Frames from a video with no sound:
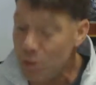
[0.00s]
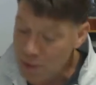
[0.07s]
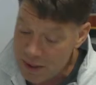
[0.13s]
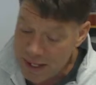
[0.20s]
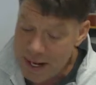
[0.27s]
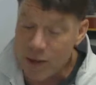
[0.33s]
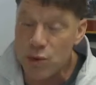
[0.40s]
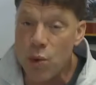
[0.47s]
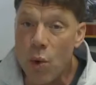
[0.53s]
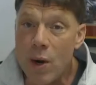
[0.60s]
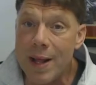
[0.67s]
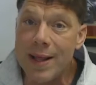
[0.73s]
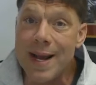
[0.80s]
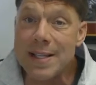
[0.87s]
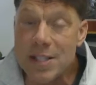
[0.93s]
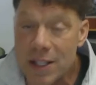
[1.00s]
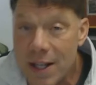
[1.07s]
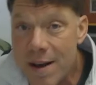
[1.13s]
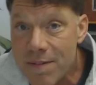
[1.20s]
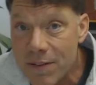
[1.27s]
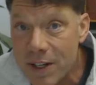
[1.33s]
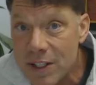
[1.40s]
You put down 20. That's
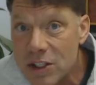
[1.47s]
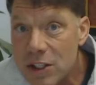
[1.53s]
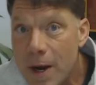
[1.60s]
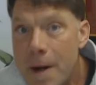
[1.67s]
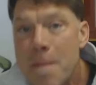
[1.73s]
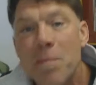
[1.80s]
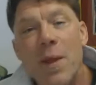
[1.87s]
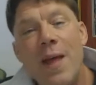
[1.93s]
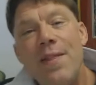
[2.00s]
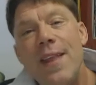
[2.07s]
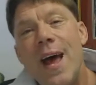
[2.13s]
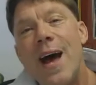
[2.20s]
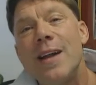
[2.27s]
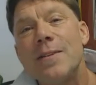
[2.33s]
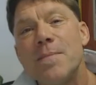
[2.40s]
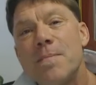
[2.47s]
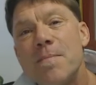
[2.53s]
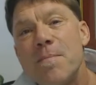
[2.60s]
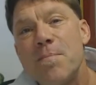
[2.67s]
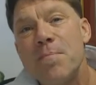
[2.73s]
leverage, and that